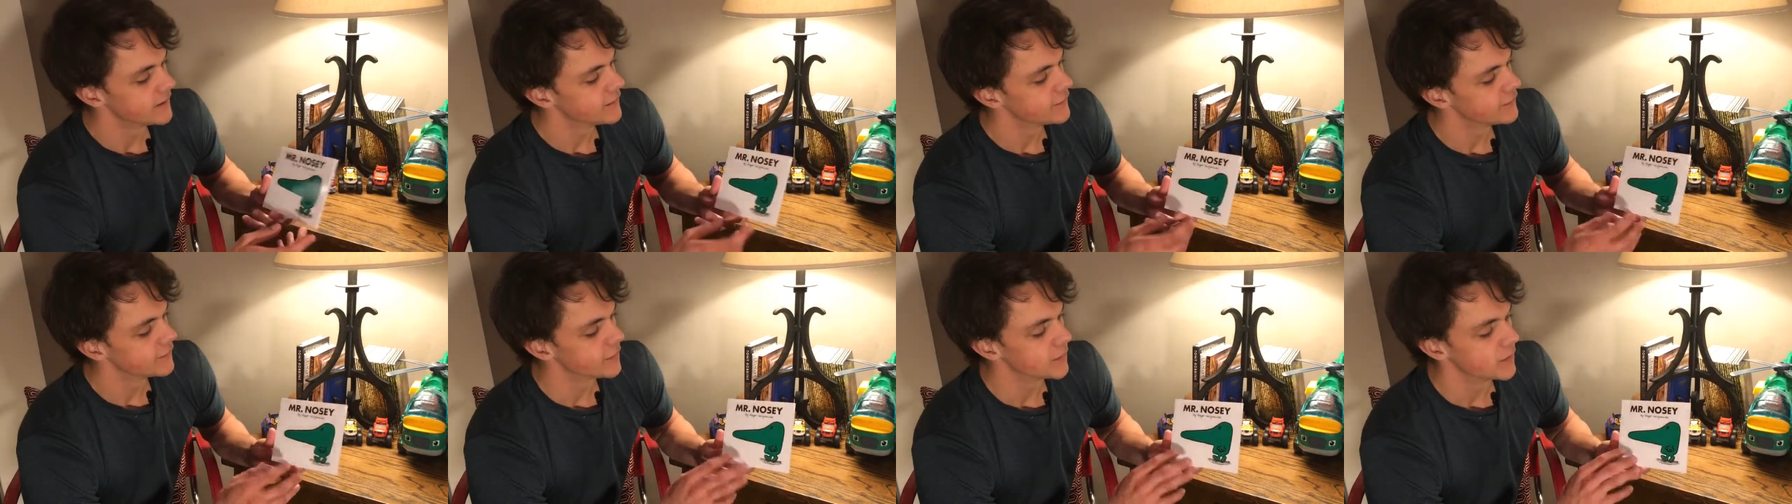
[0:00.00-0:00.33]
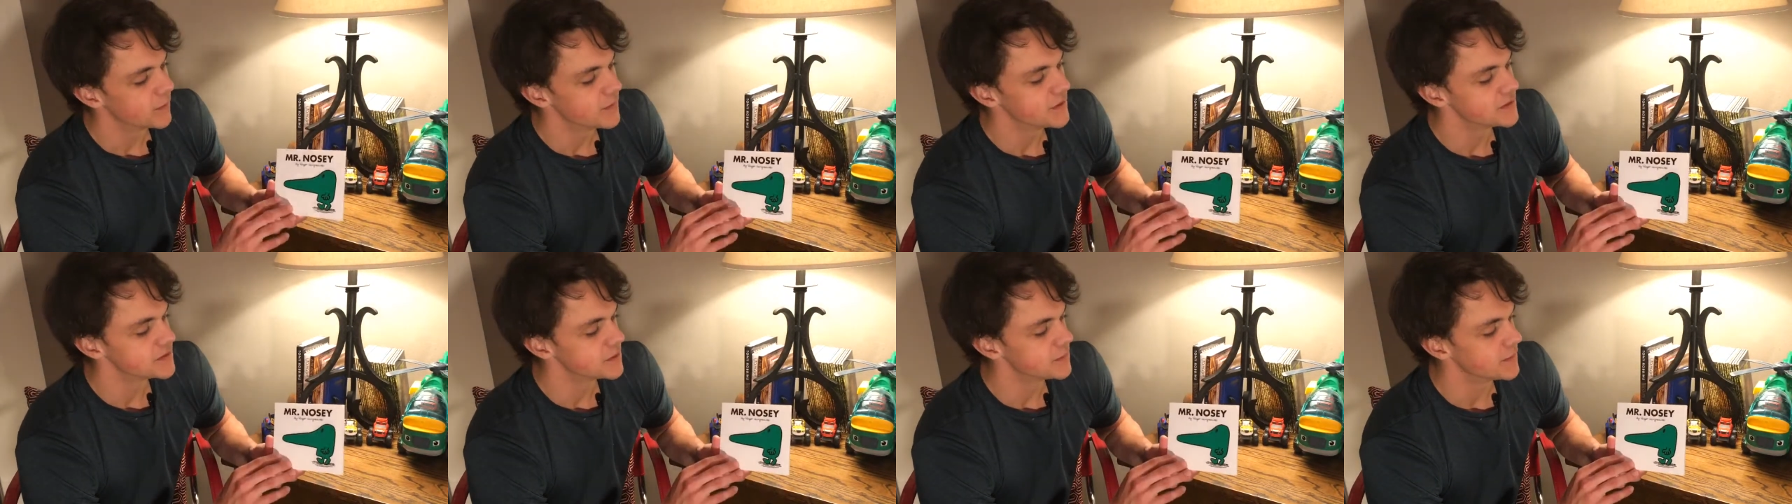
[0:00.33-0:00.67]
from the
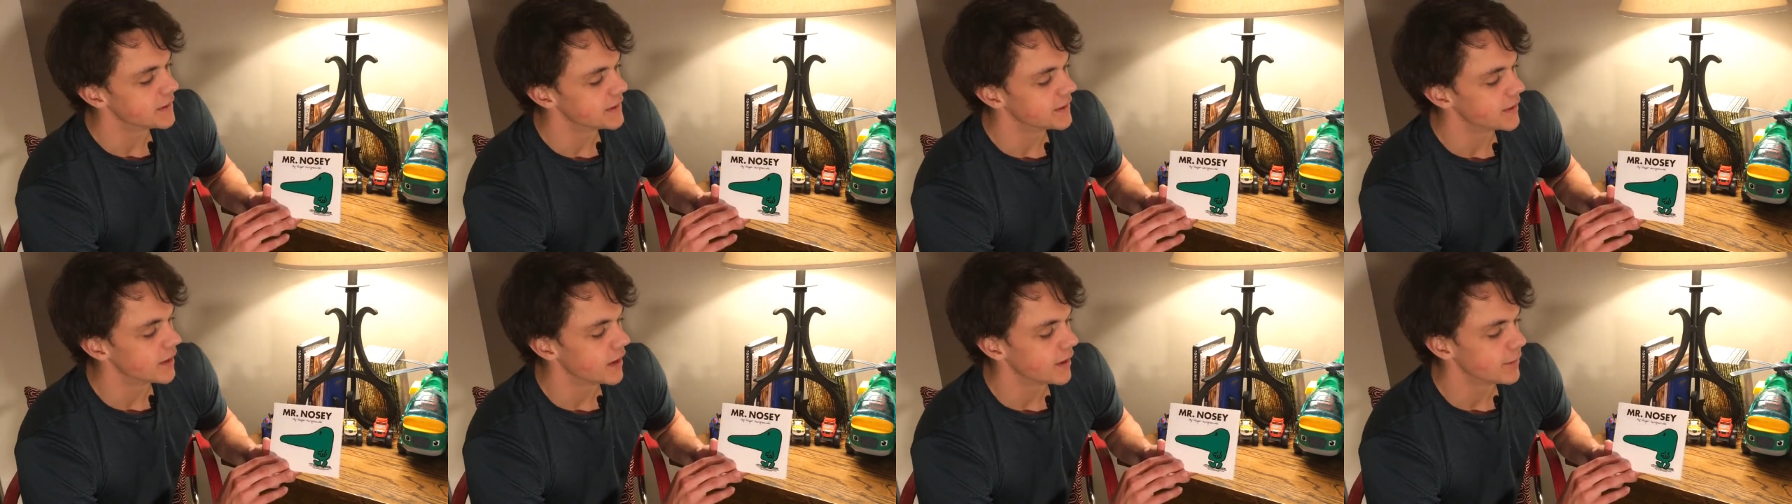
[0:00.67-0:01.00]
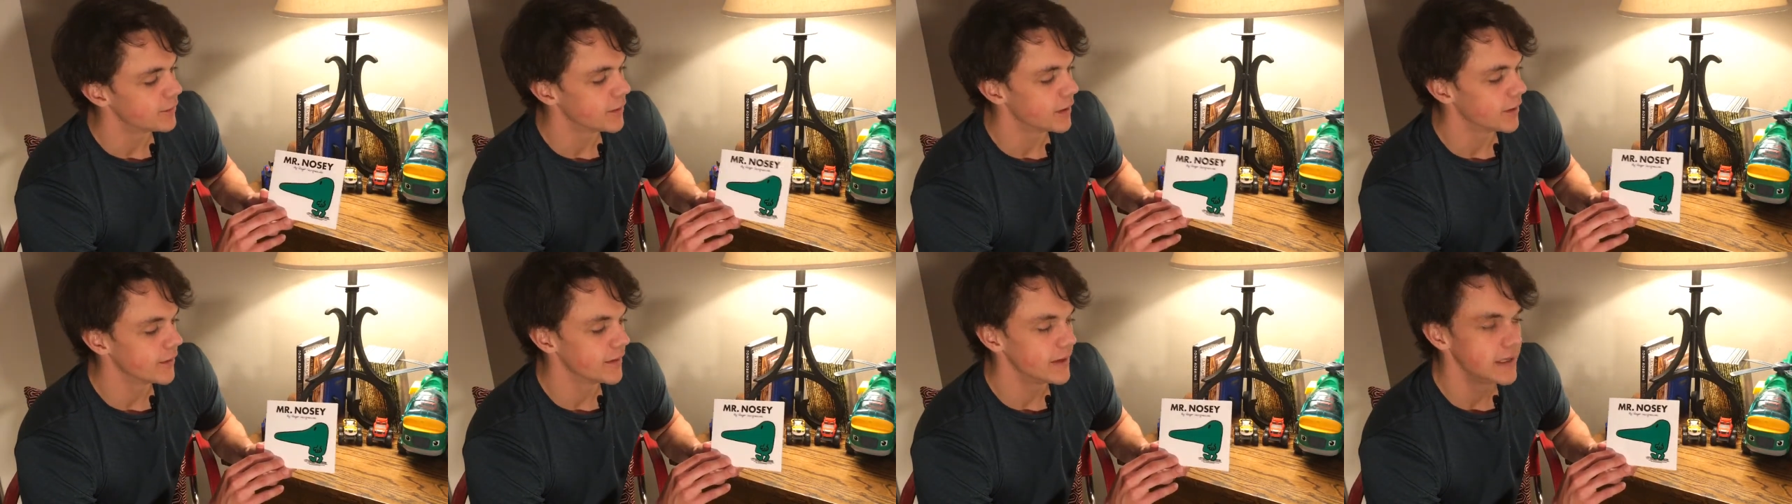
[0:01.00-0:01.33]
Mr. Men
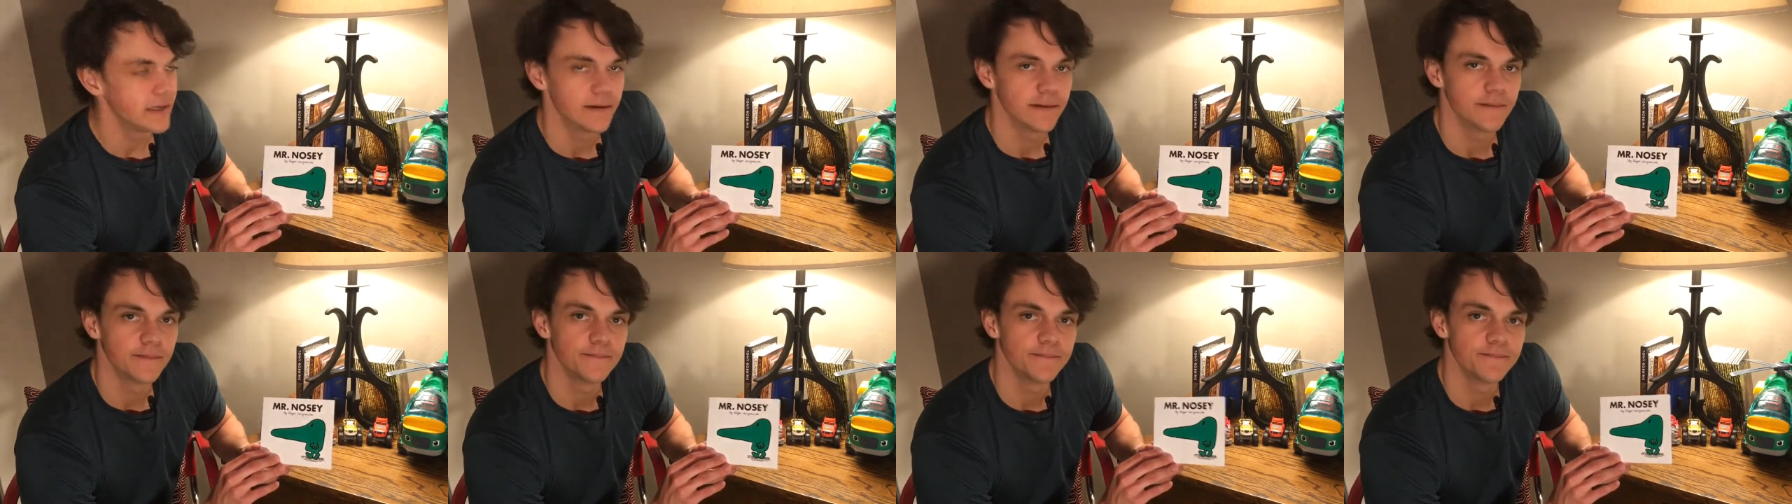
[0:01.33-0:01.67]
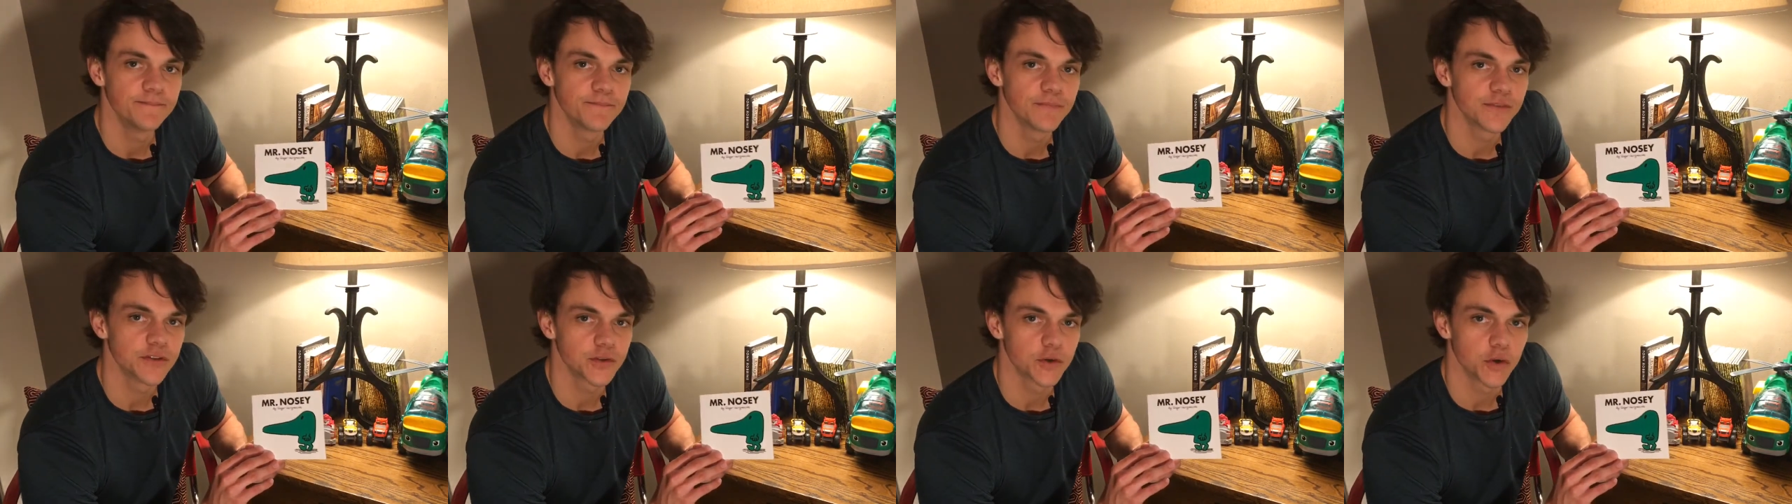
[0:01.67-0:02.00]
Library.
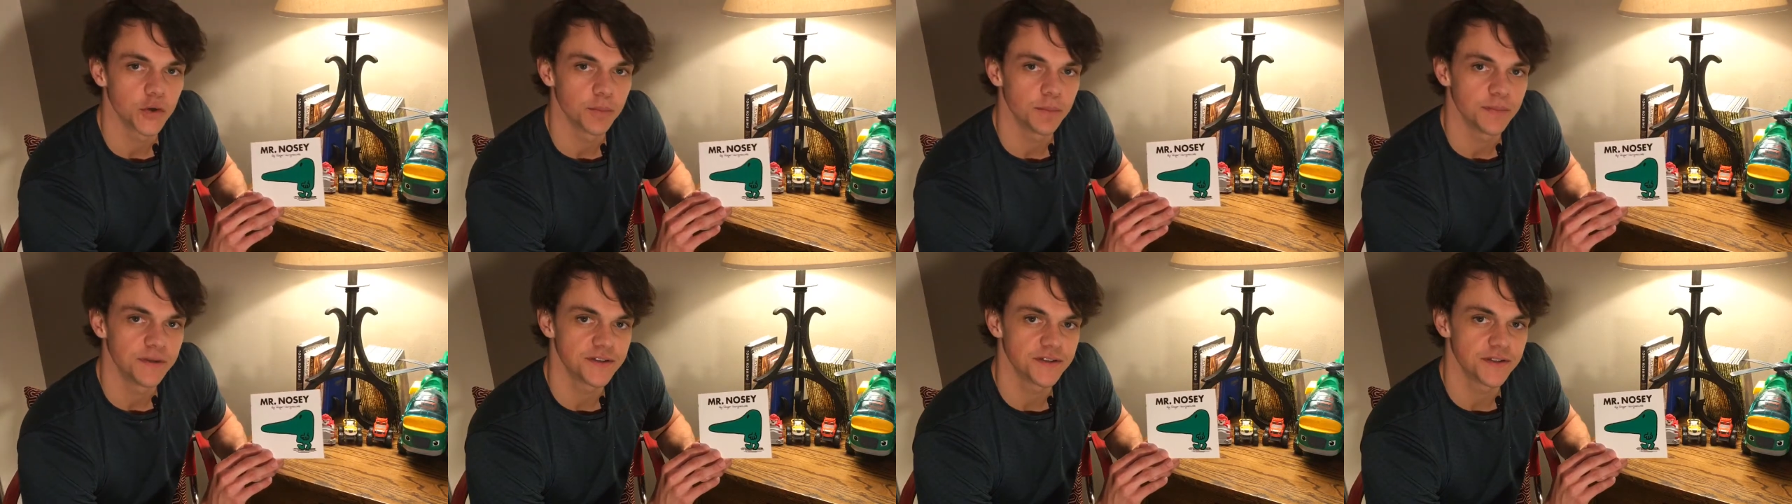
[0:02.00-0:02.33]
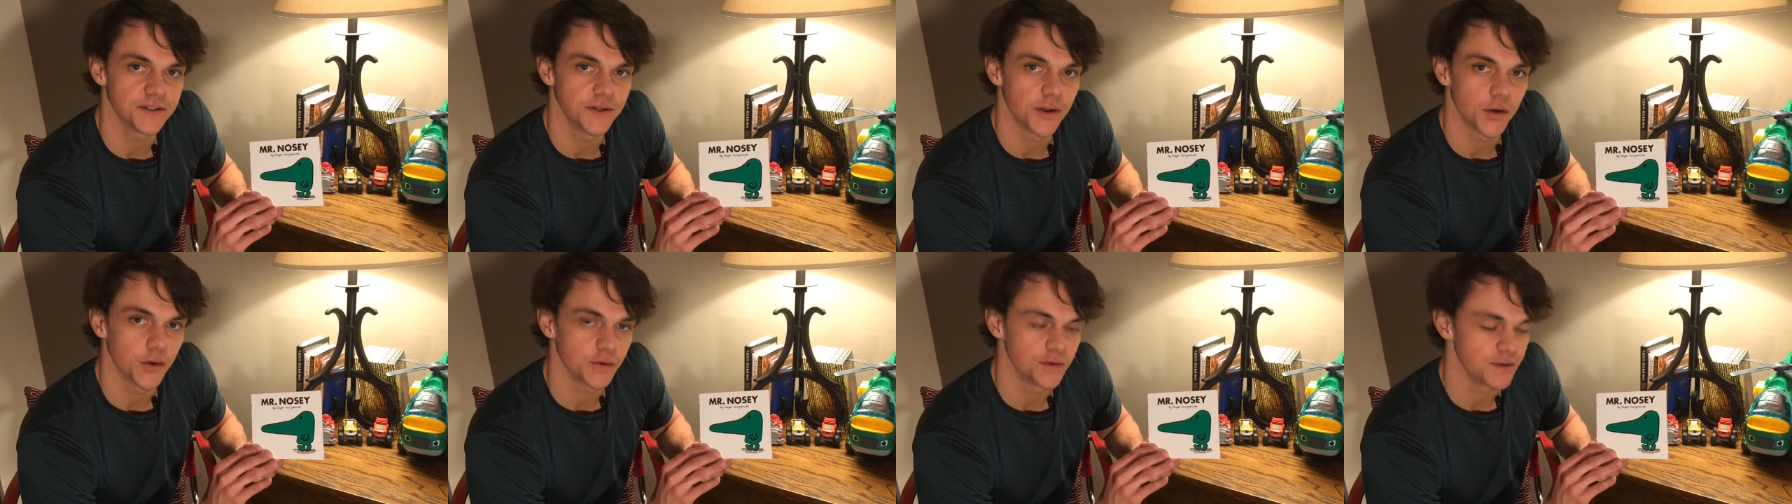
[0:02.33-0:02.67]
It's called
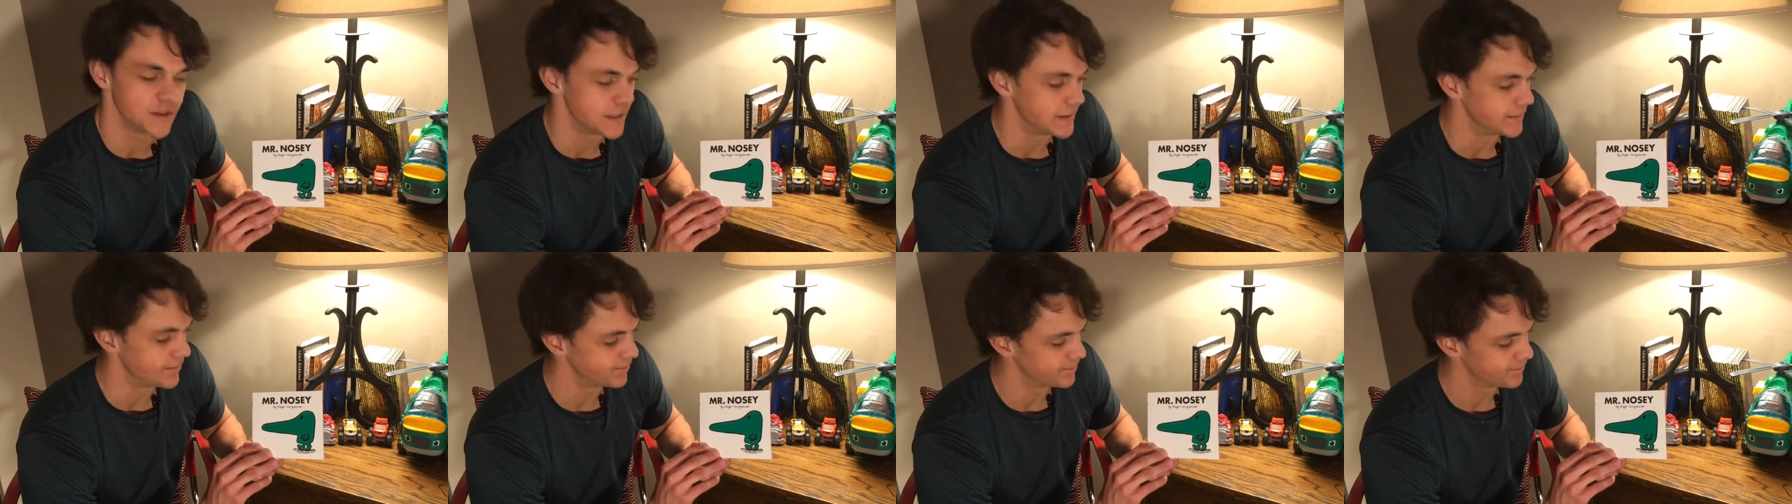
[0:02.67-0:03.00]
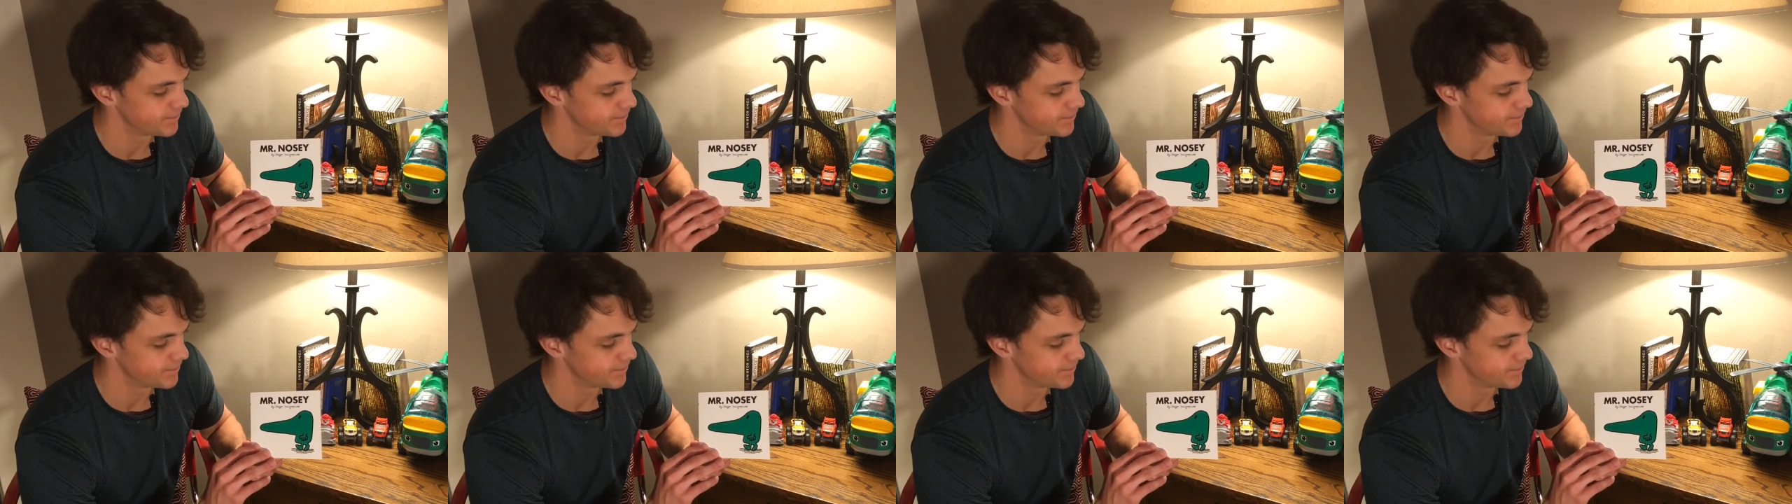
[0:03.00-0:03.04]
Mr. Nosey.